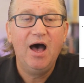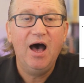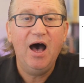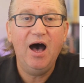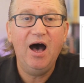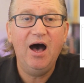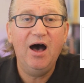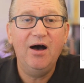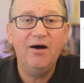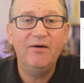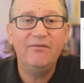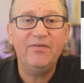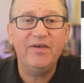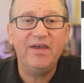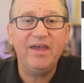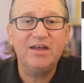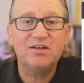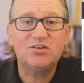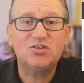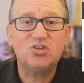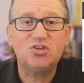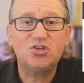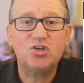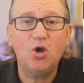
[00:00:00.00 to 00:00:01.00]
of
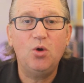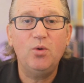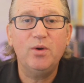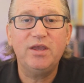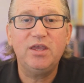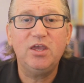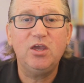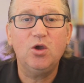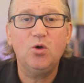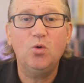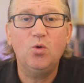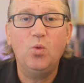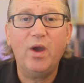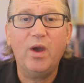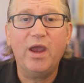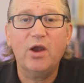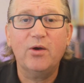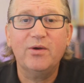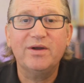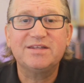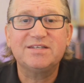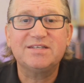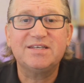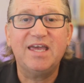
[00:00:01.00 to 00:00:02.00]
it's showing you where
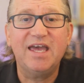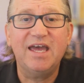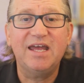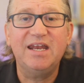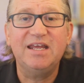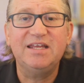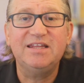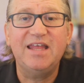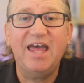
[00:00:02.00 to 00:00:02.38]
it's getting